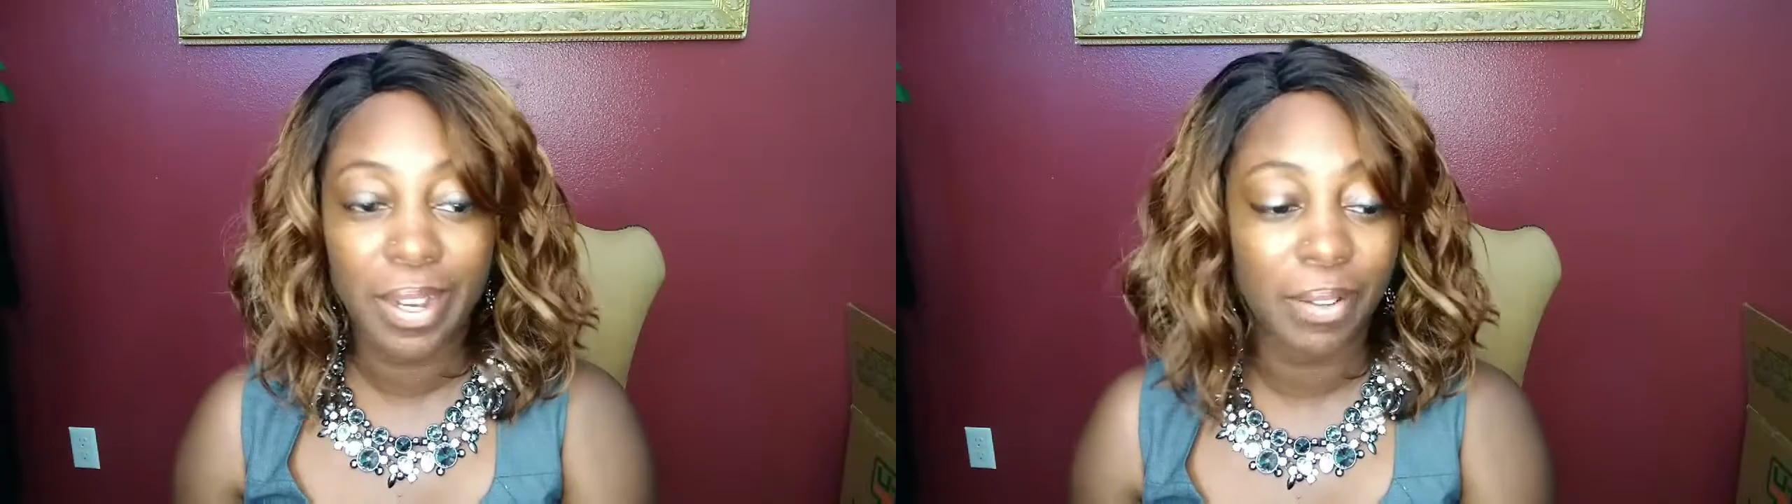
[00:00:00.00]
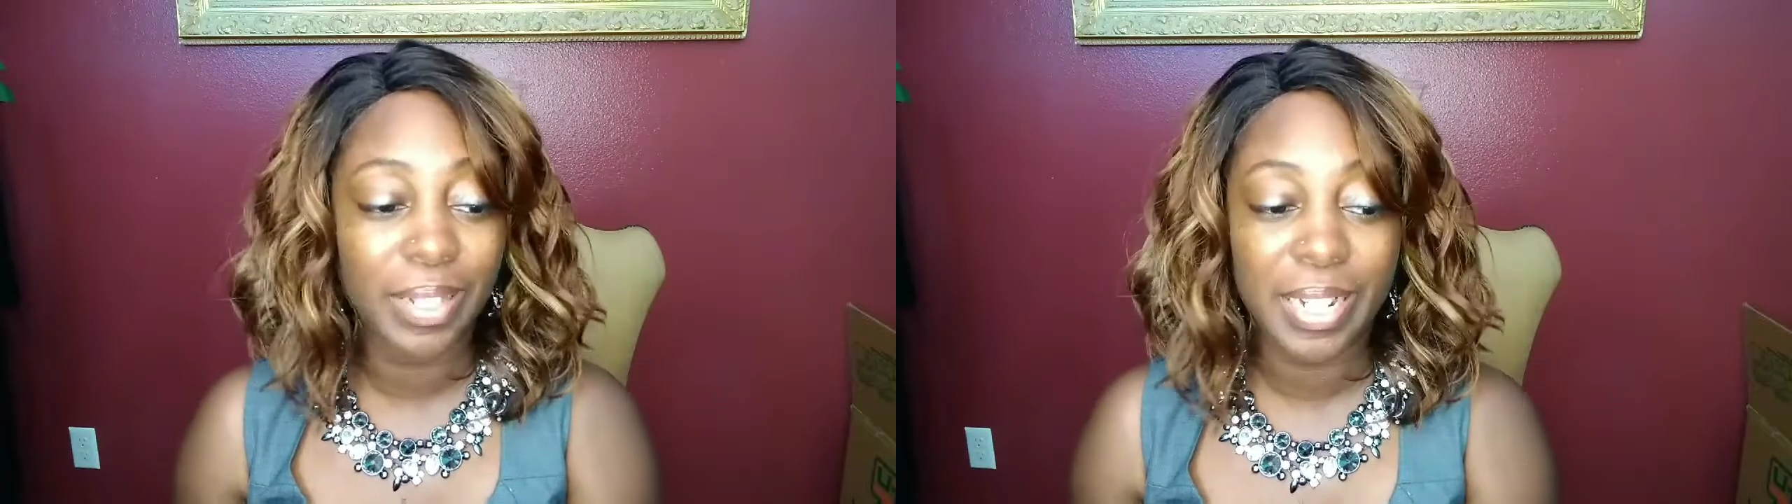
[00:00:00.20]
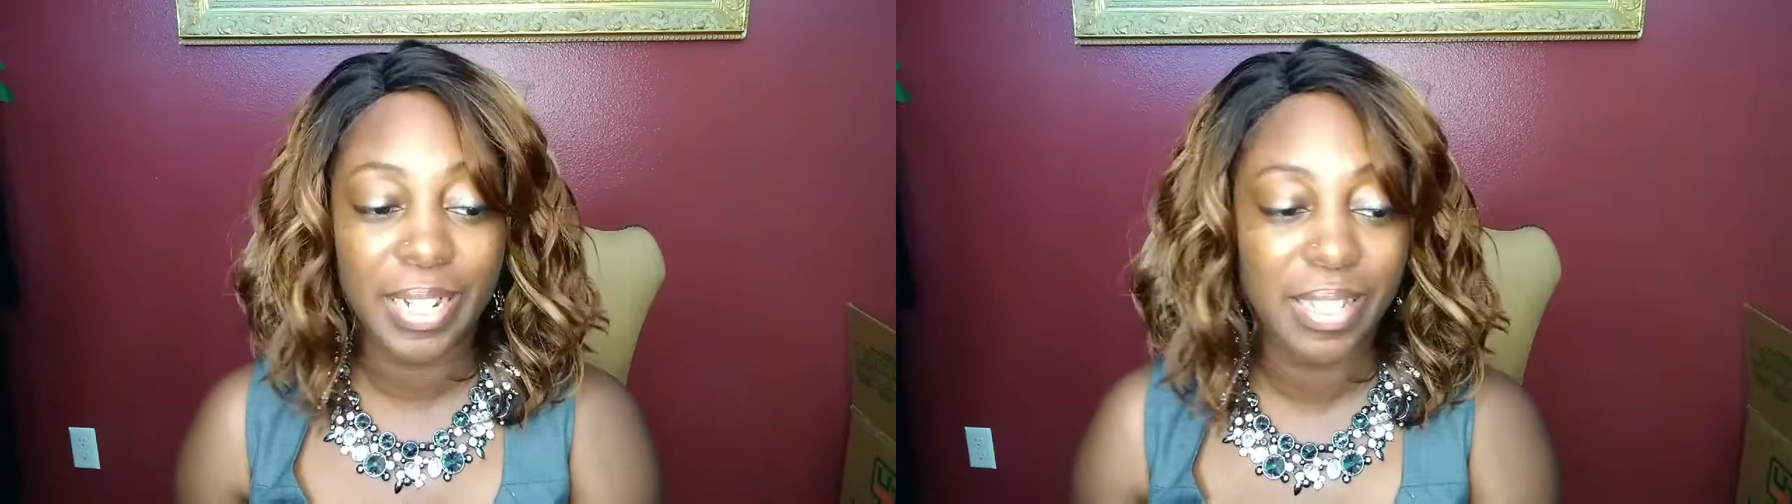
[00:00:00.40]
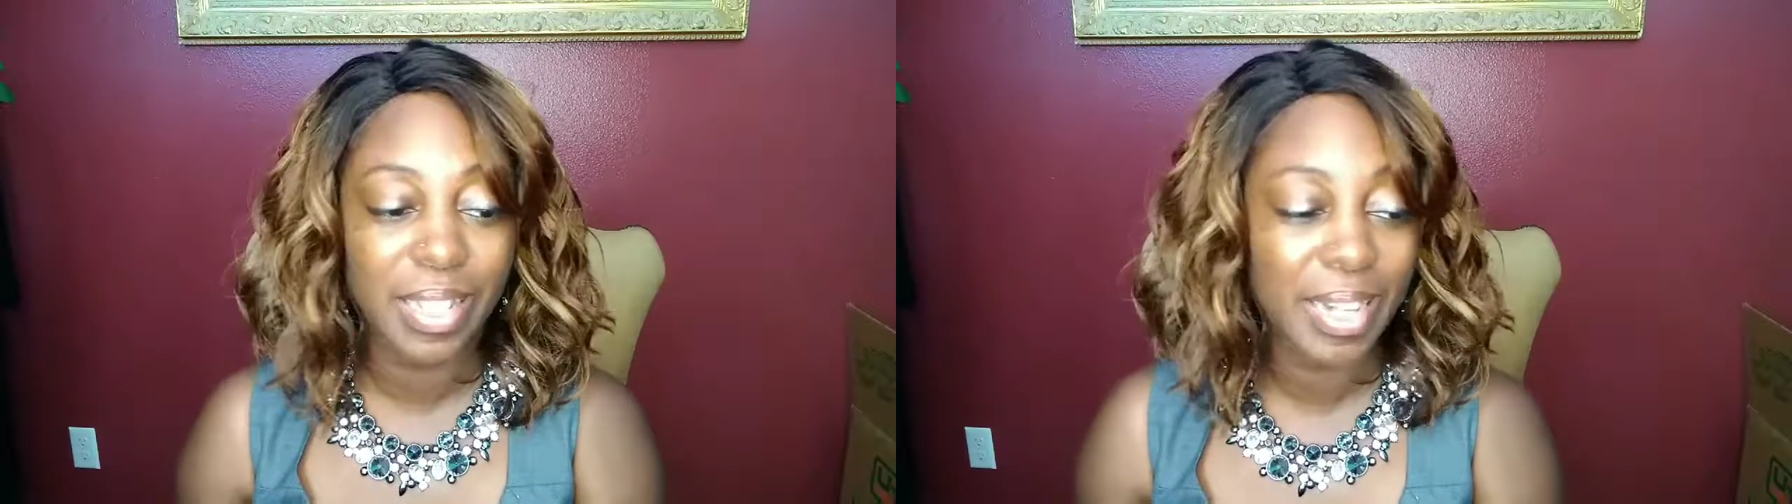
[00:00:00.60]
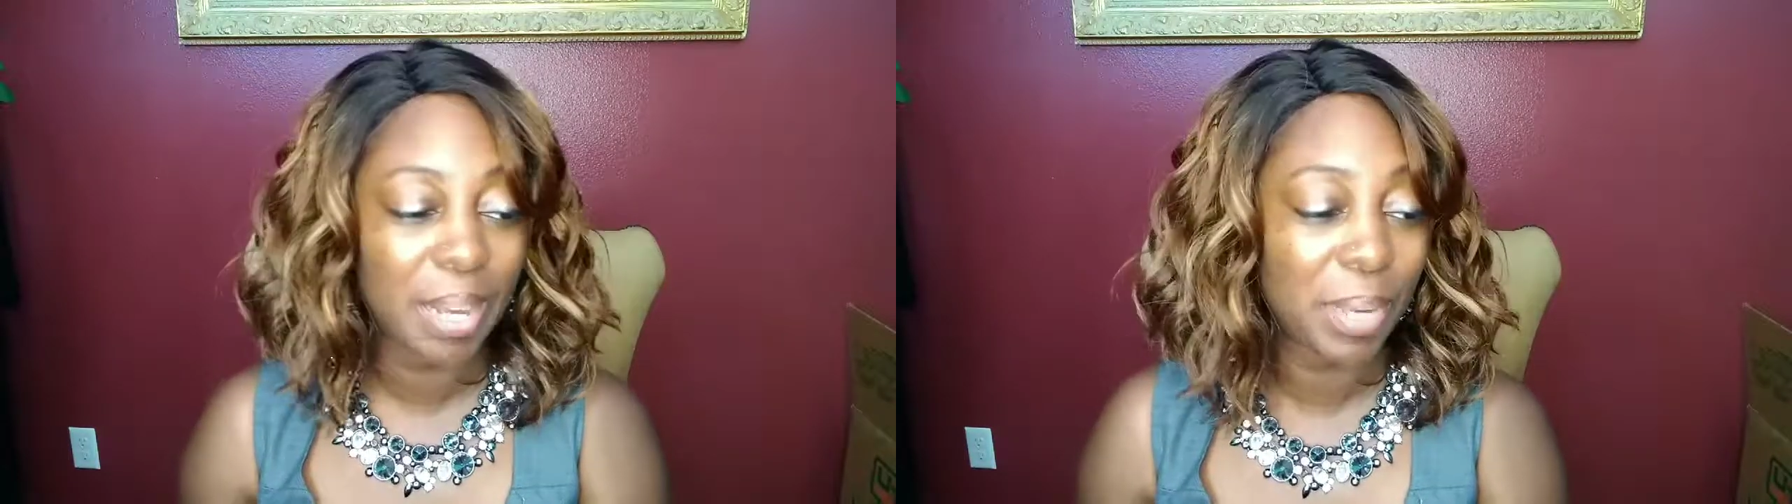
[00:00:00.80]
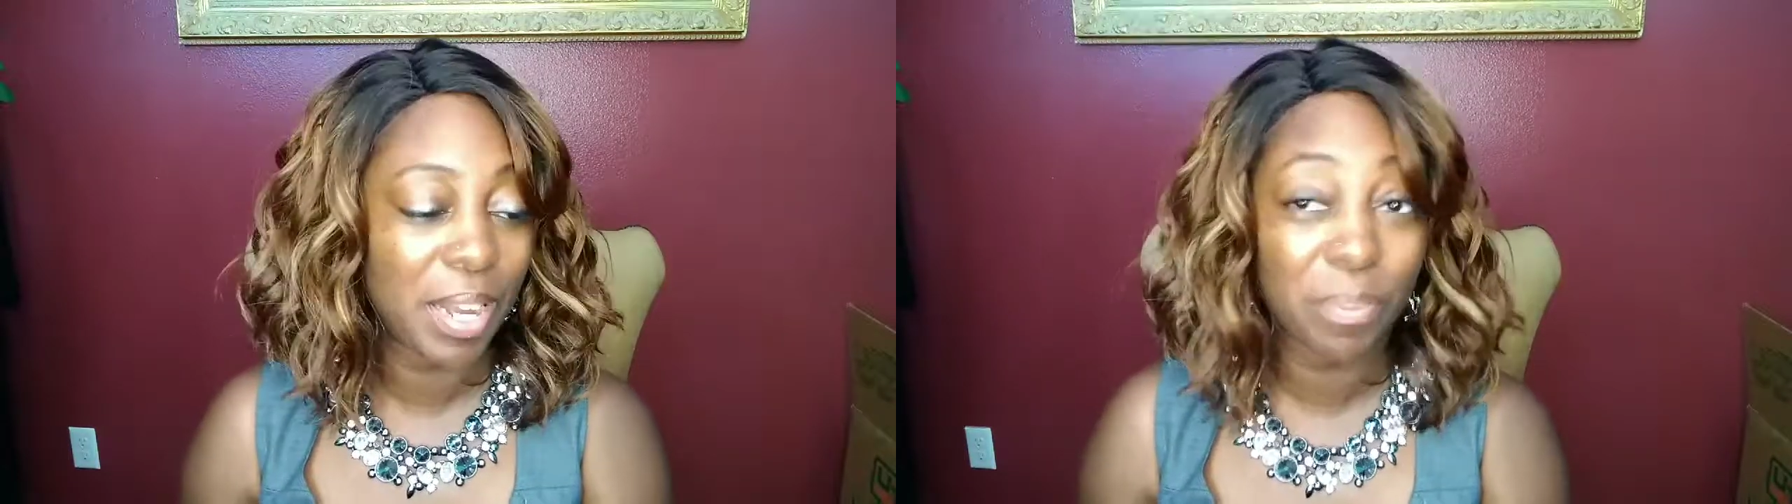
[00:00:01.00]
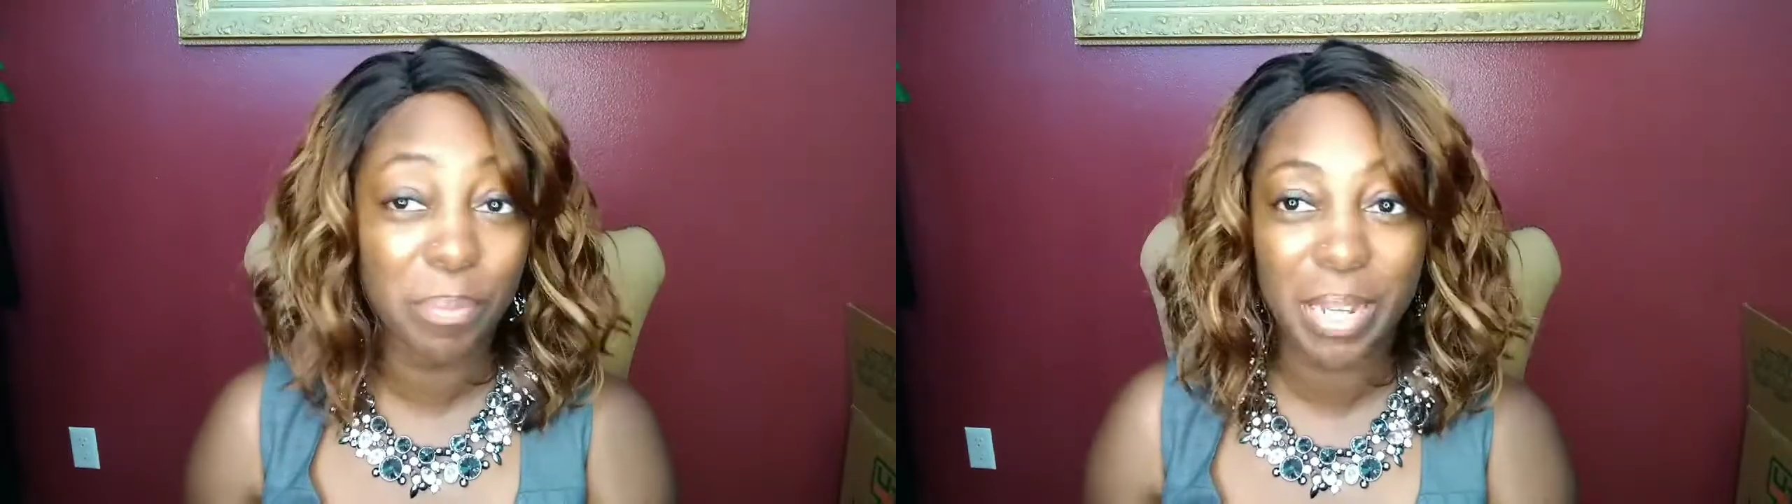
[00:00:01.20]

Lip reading: Like I said, I got mine from